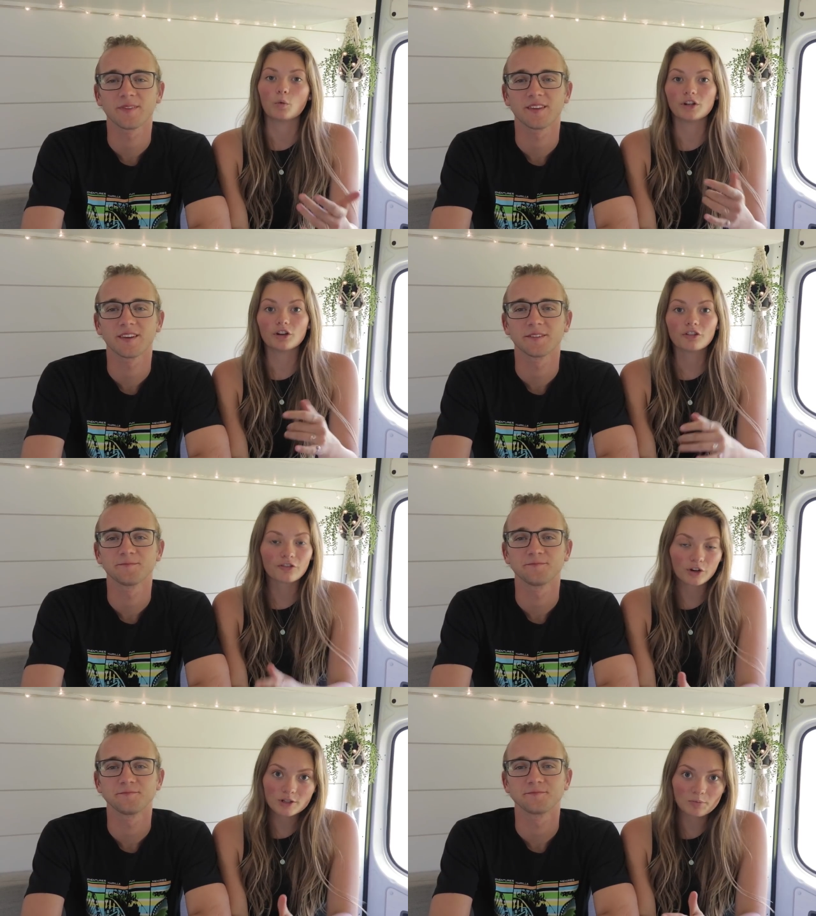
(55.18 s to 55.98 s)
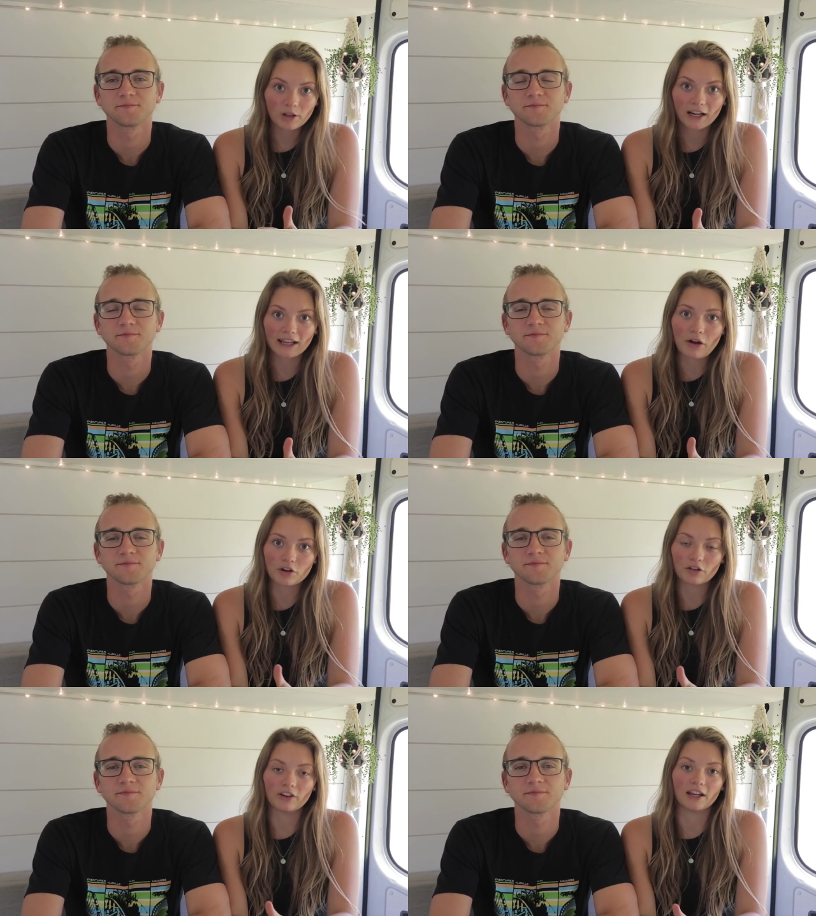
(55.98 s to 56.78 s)
Speaker 1: When you're first planning
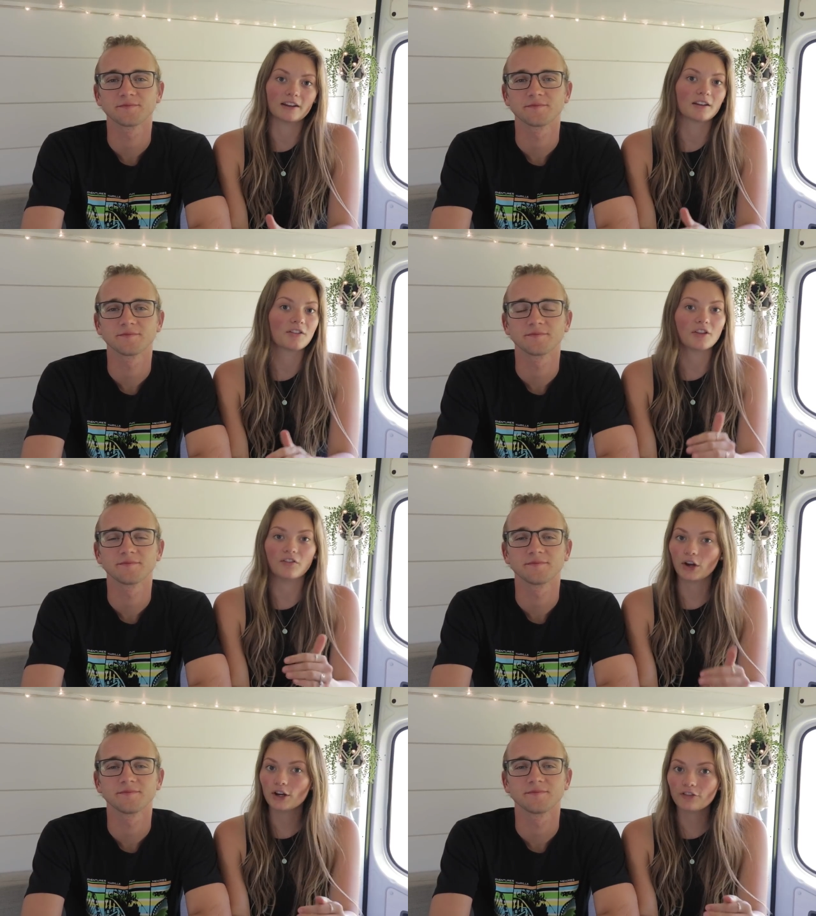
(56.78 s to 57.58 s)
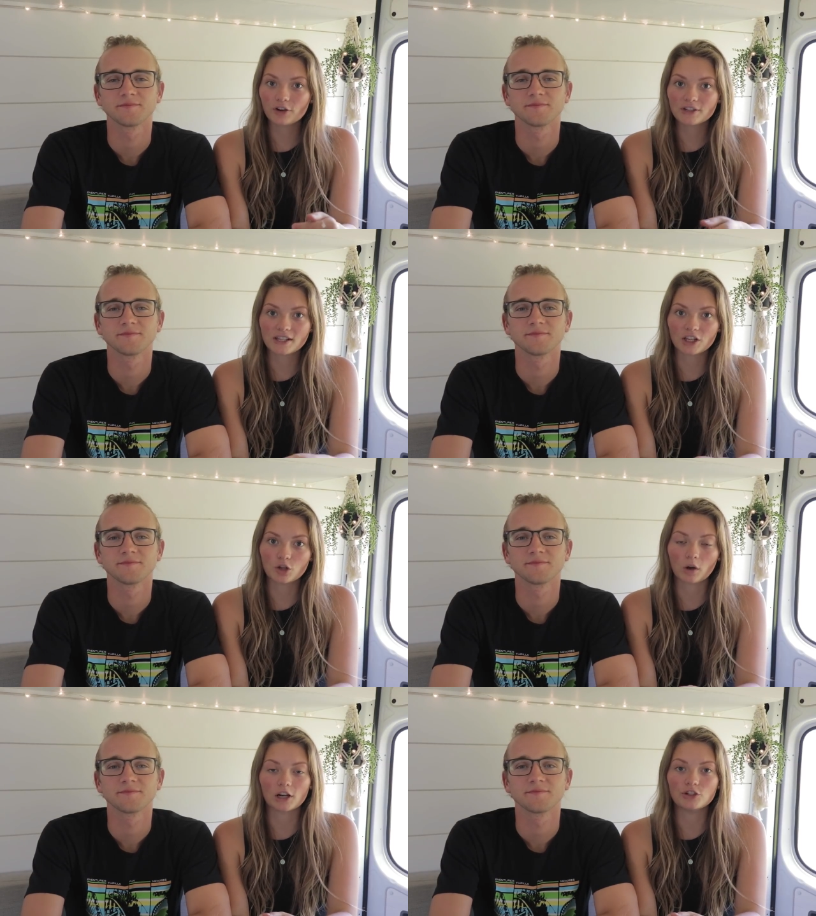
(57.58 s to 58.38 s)
out your van, the very first thing
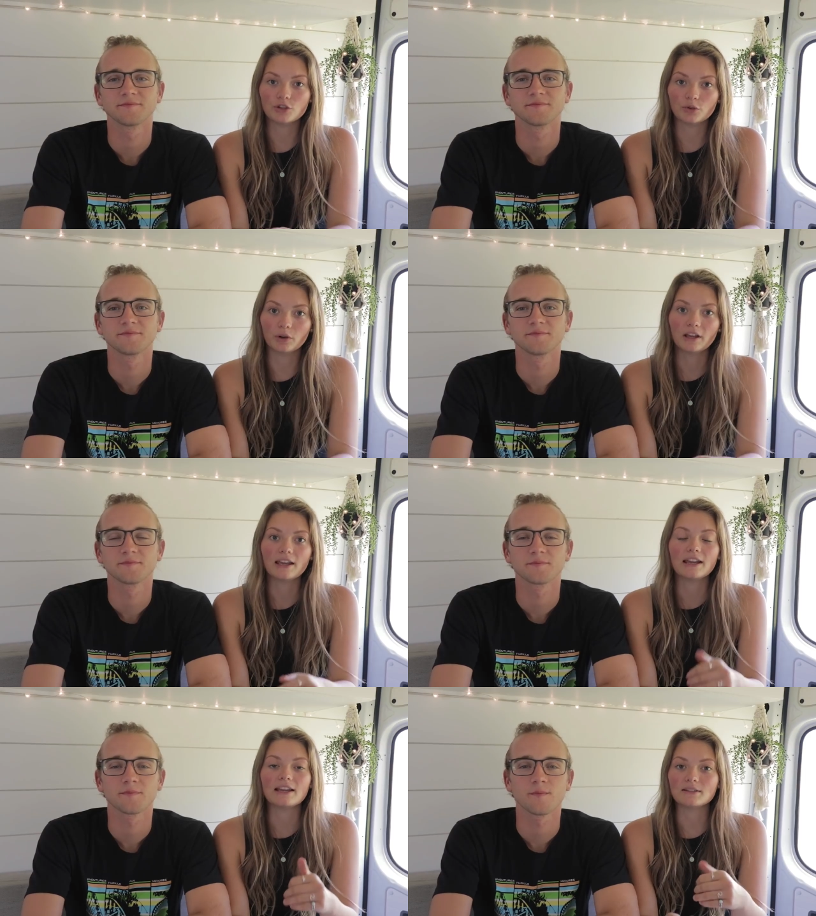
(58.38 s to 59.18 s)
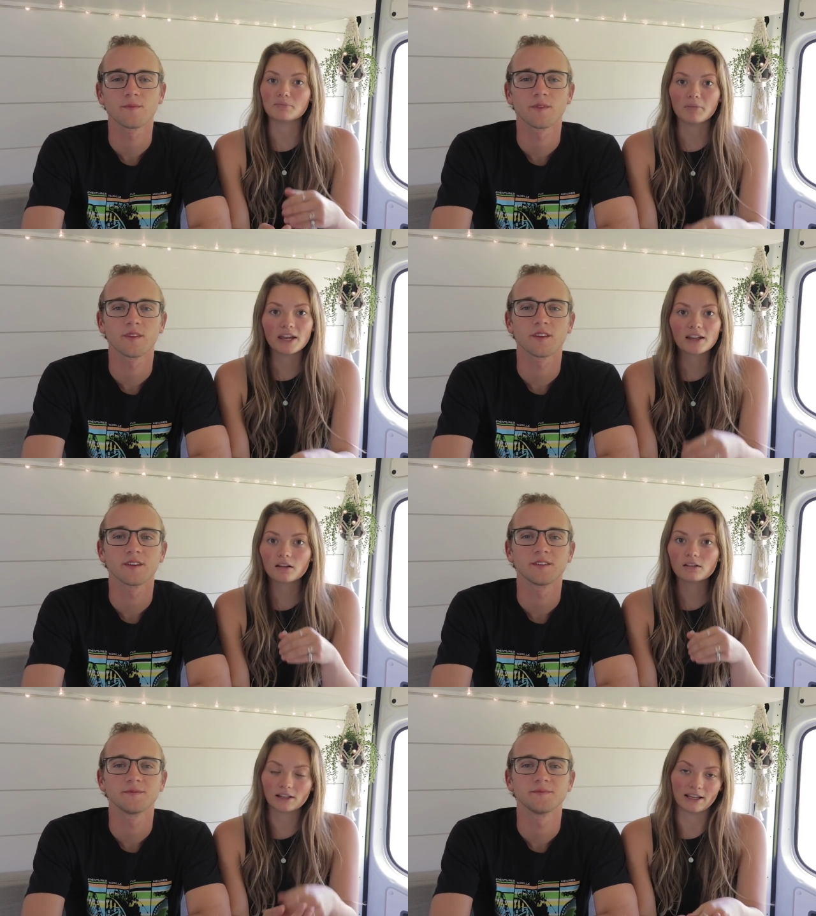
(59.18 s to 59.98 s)
you want to do is make
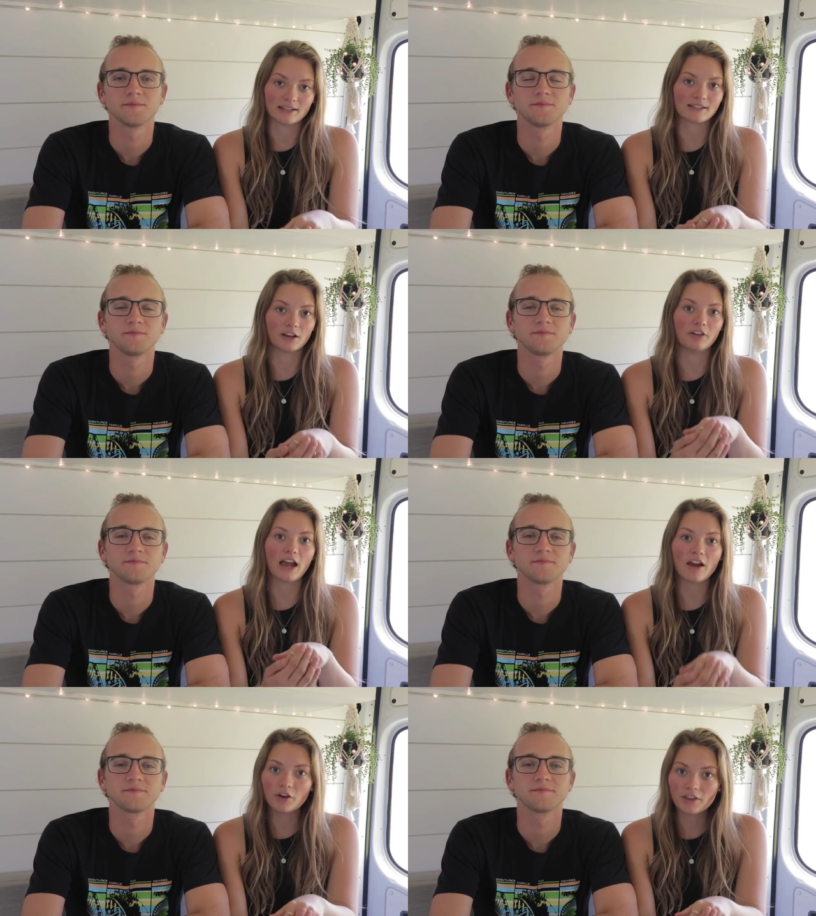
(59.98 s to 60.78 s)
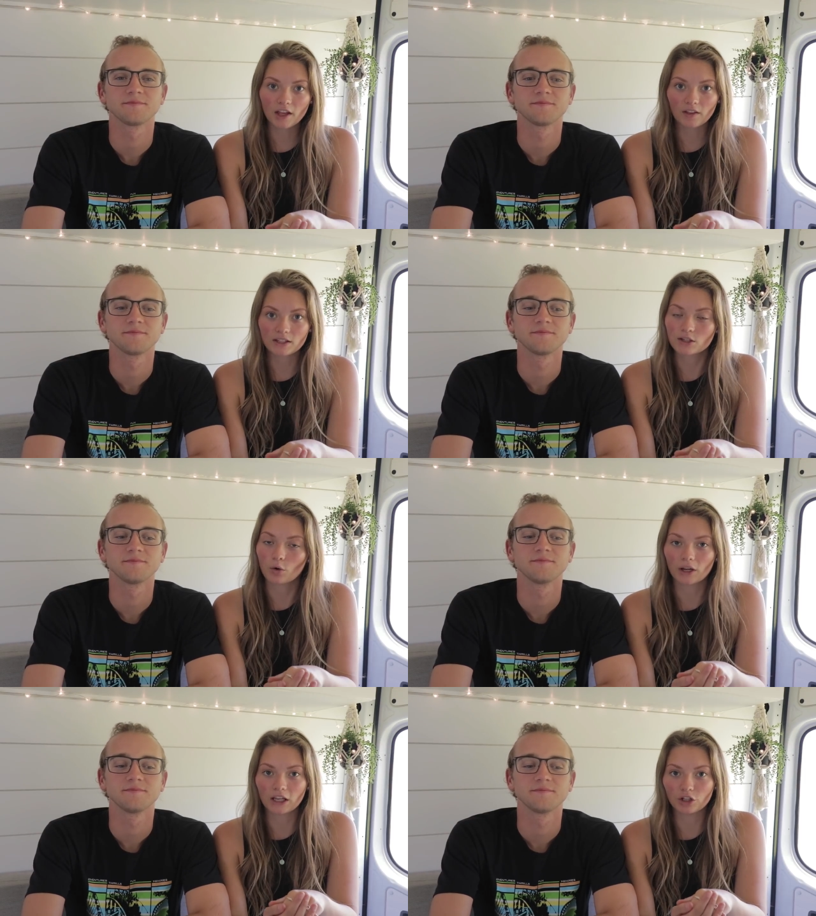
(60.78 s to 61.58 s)
a list of everything that's
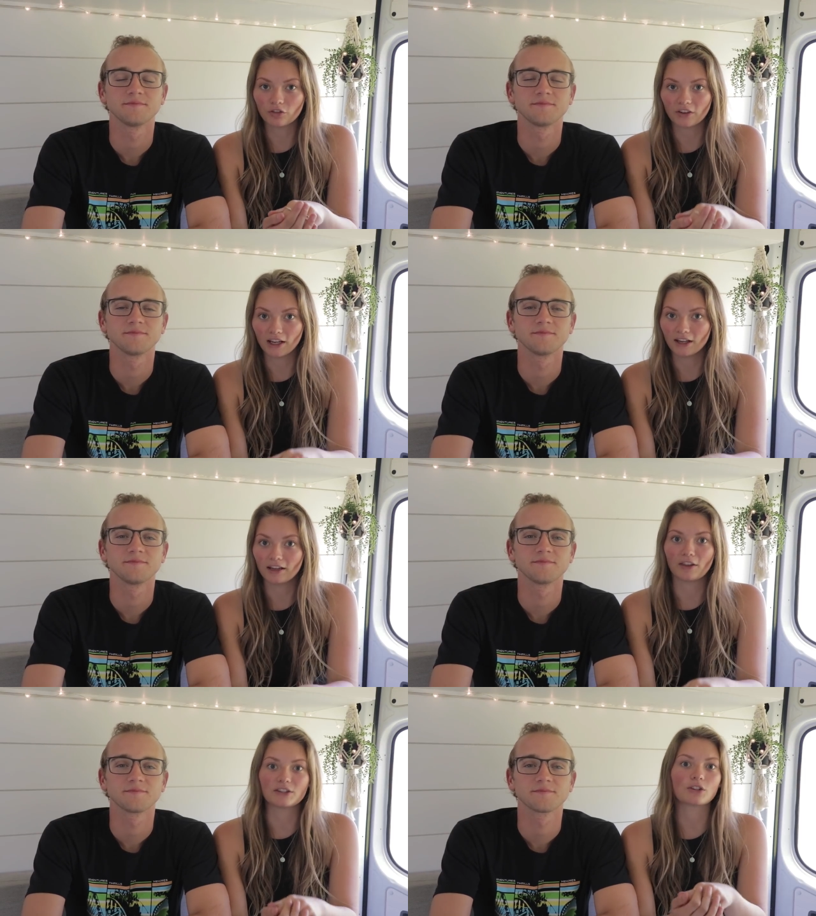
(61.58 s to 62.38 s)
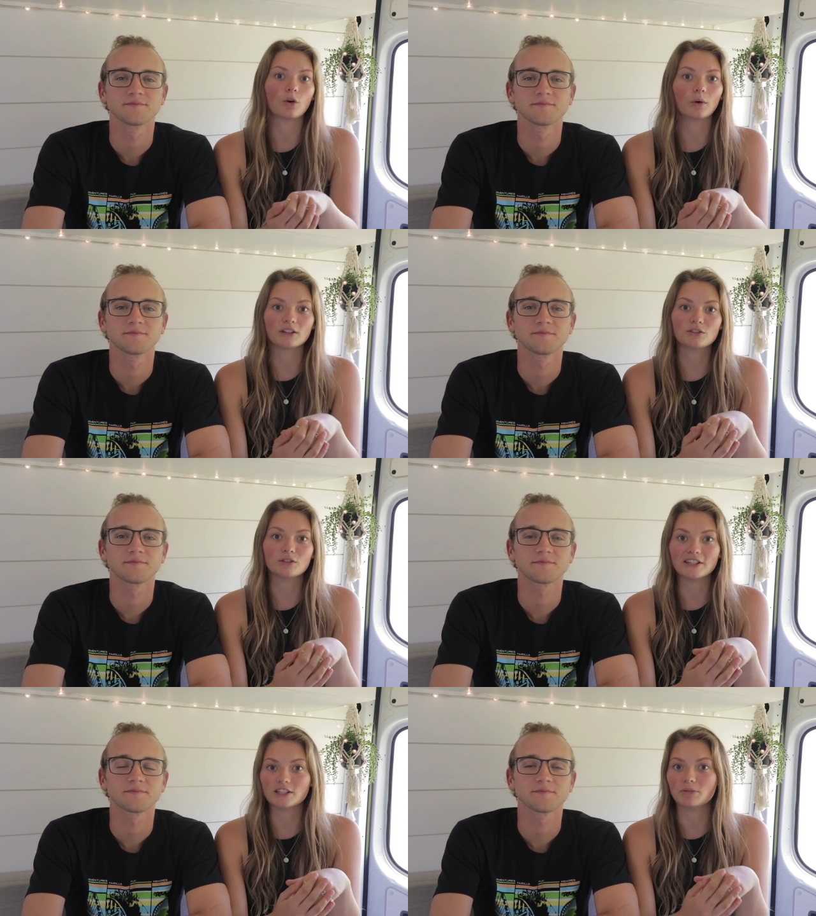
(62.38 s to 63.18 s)
going in your van that's going
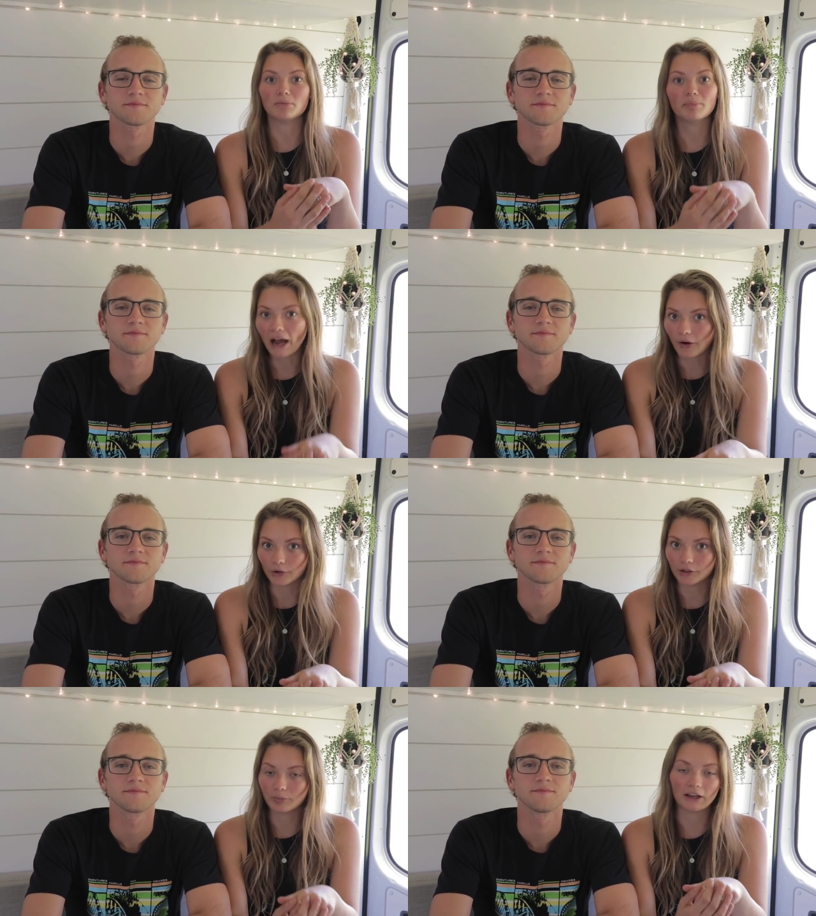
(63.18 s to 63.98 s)
to need to be powered